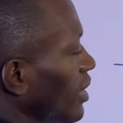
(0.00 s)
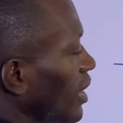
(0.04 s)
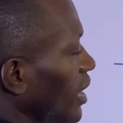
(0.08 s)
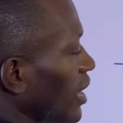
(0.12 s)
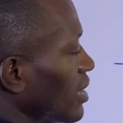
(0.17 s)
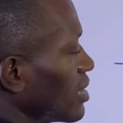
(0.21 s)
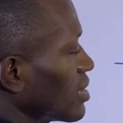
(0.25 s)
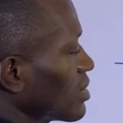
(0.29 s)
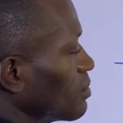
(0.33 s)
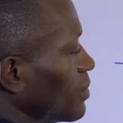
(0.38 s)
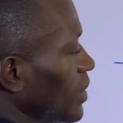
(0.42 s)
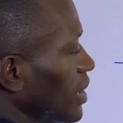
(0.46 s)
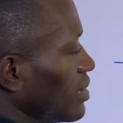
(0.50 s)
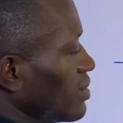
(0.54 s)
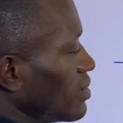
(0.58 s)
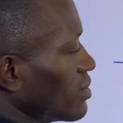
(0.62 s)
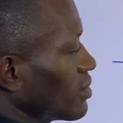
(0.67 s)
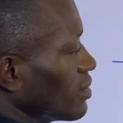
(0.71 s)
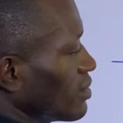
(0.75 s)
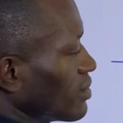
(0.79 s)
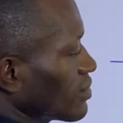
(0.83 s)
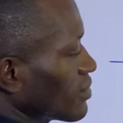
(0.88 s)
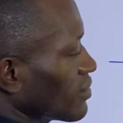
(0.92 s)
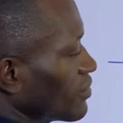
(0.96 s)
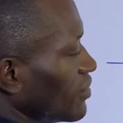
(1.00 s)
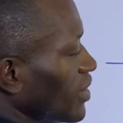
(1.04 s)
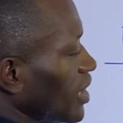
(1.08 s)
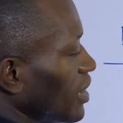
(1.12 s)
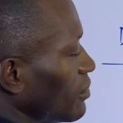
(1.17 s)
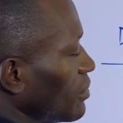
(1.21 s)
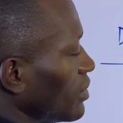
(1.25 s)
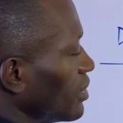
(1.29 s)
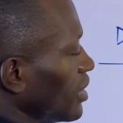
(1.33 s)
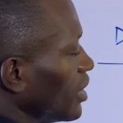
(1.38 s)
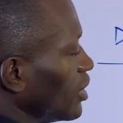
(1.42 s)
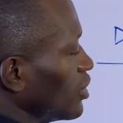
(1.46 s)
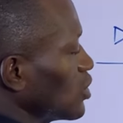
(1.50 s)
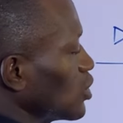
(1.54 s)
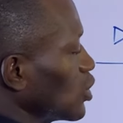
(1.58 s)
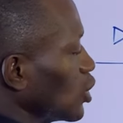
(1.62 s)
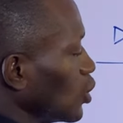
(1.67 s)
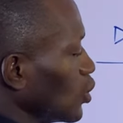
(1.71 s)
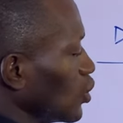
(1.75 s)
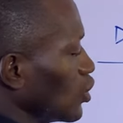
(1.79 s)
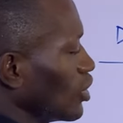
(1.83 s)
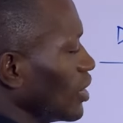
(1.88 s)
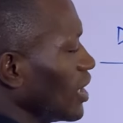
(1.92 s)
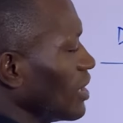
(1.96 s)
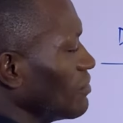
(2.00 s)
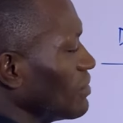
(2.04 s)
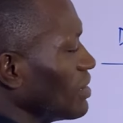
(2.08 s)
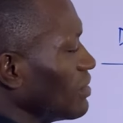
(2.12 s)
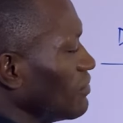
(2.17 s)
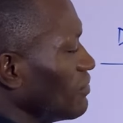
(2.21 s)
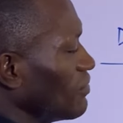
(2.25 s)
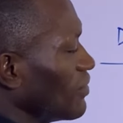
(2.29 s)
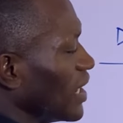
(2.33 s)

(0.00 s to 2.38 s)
expenses debited. So you never